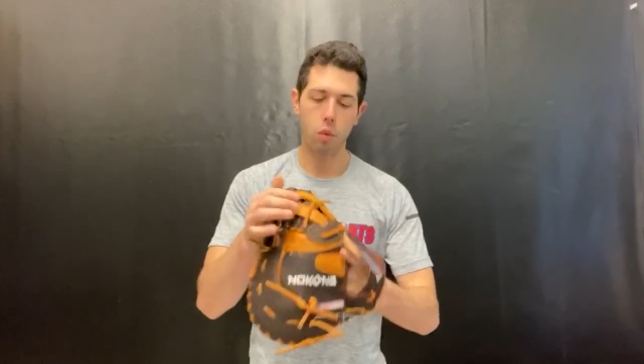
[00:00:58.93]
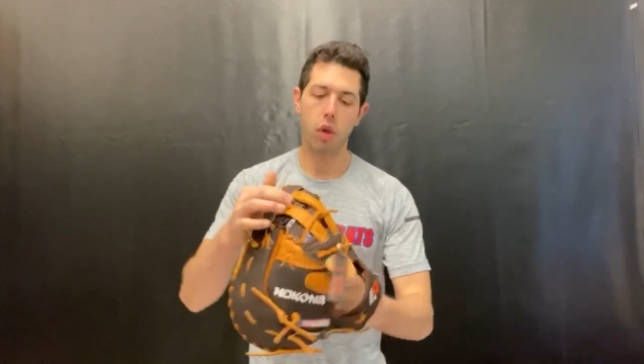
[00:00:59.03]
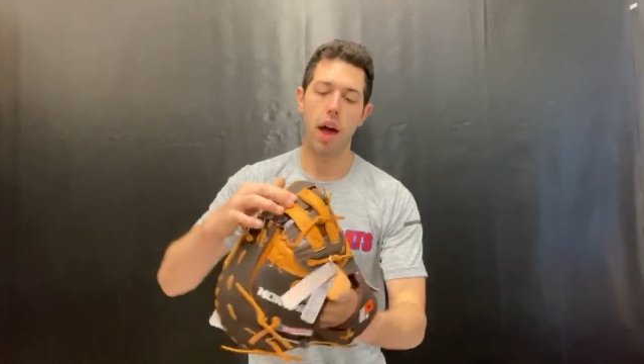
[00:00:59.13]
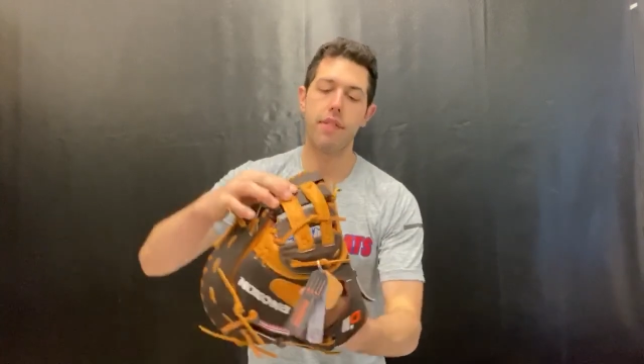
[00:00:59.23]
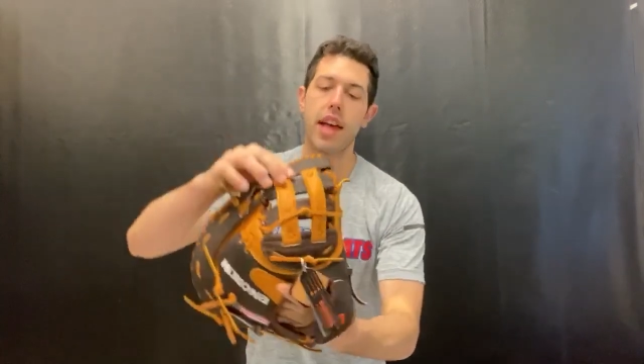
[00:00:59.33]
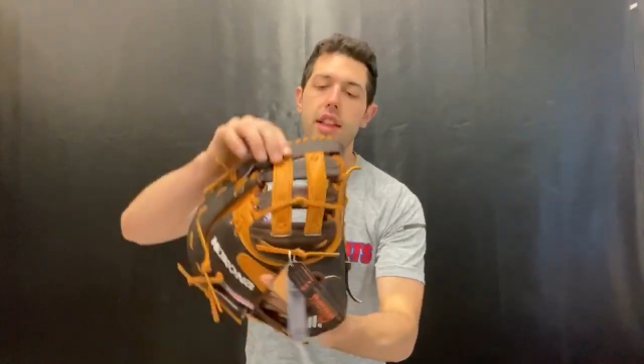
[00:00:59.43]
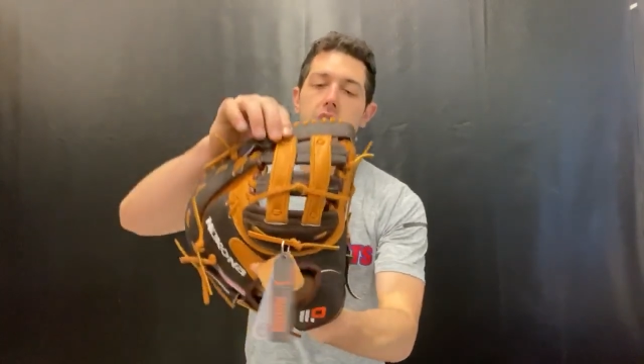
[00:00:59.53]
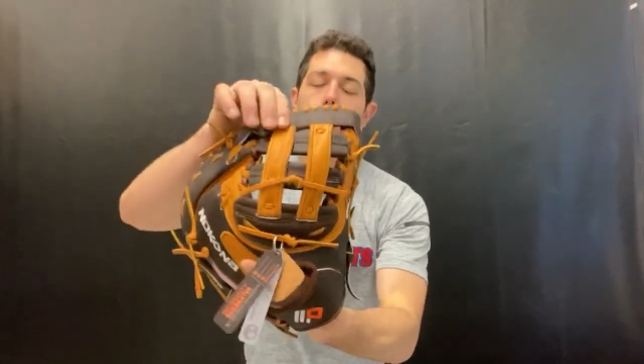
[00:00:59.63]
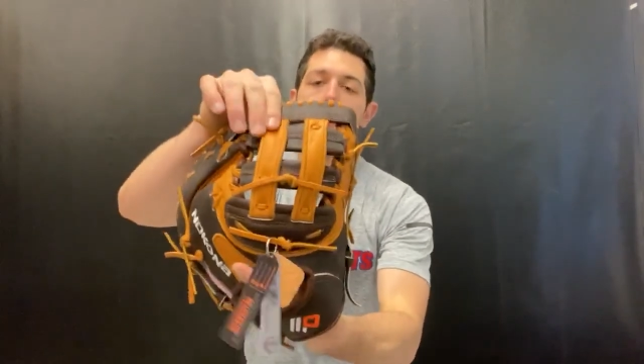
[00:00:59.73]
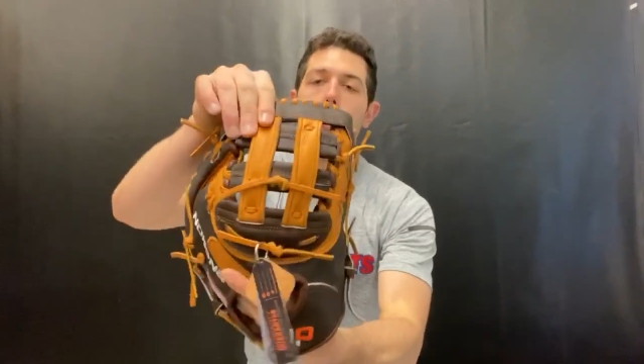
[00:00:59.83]
We'll have that
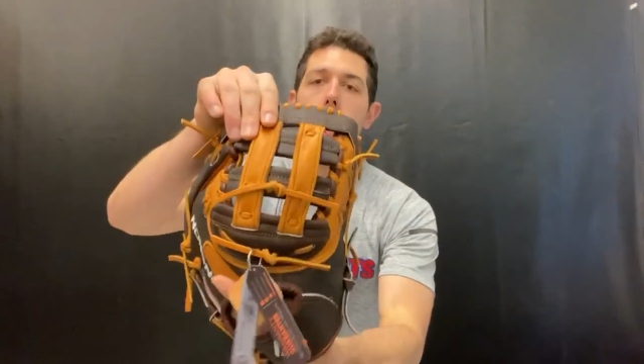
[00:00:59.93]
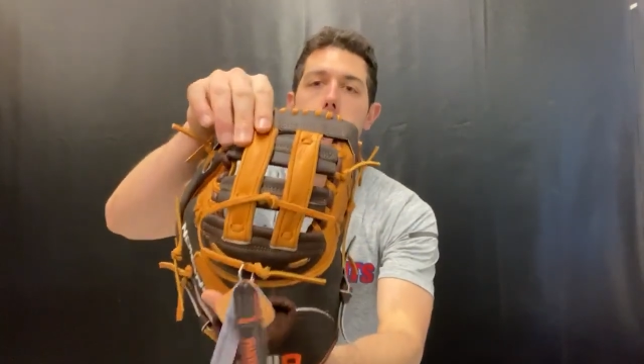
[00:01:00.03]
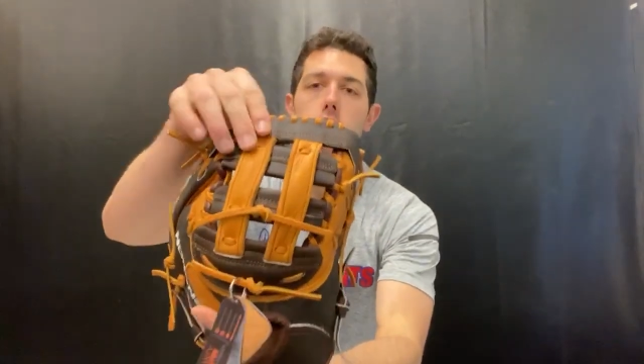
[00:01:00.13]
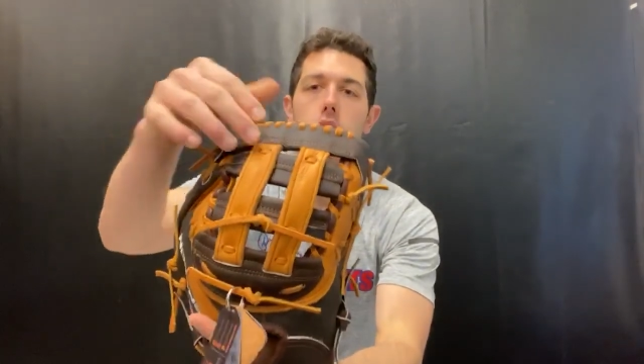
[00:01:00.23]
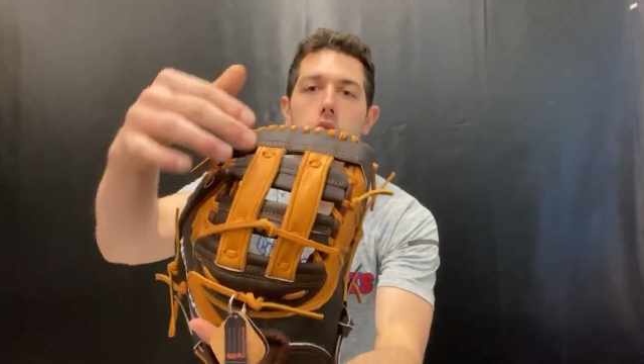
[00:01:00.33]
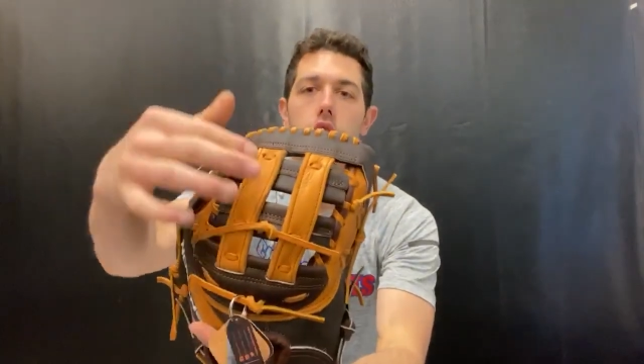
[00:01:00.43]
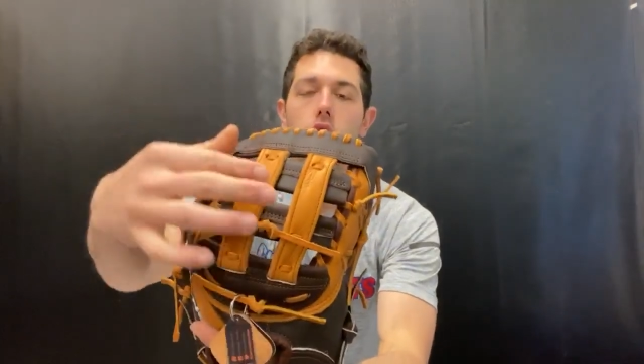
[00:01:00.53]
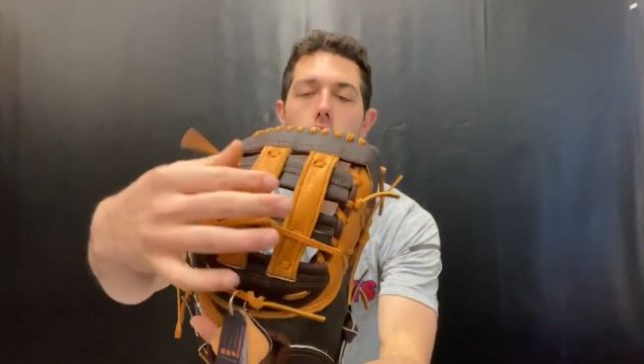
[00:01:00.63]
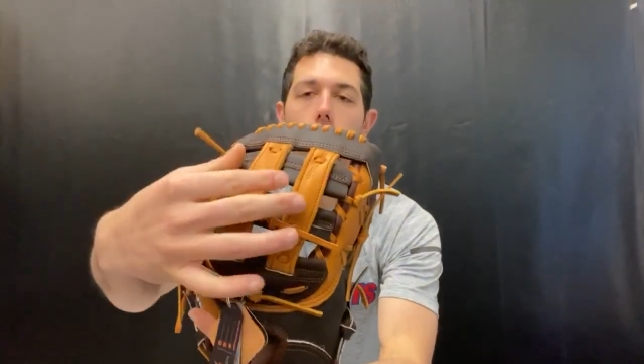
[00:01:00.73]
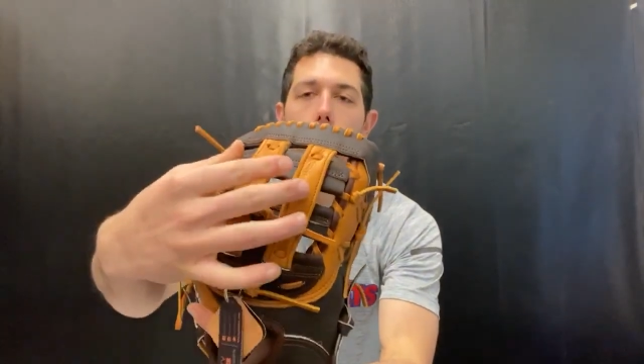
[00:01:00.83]
different web to it. So
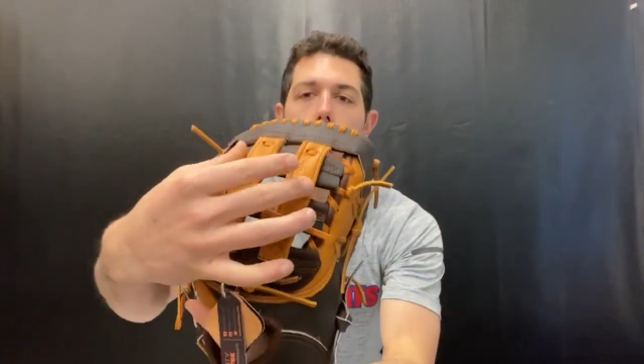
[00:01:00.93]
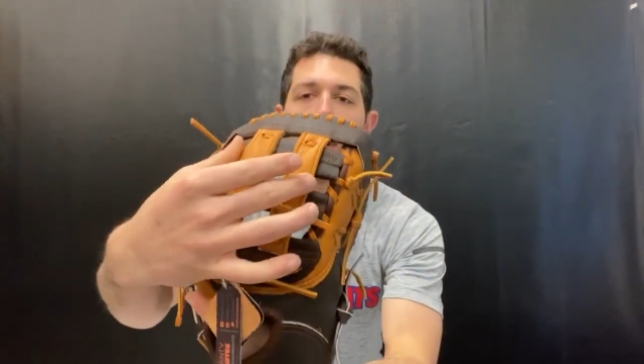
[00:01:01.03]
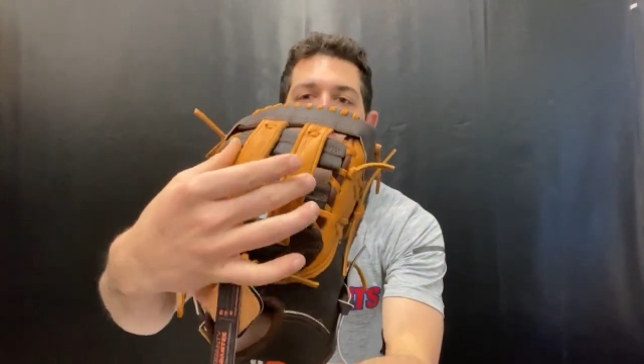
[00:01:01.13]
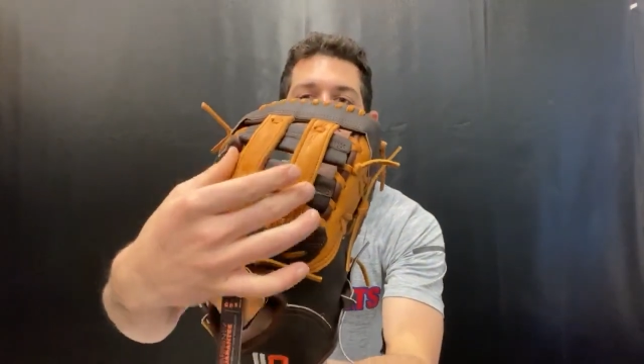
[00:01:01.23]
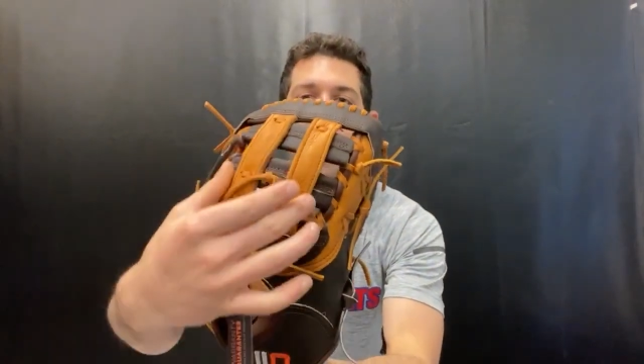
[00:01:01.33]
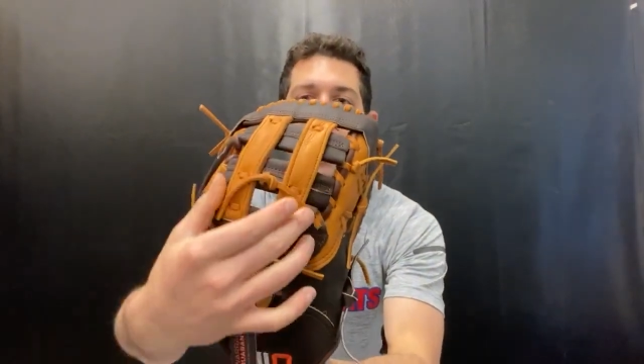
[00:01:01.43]
you're going to be looking at that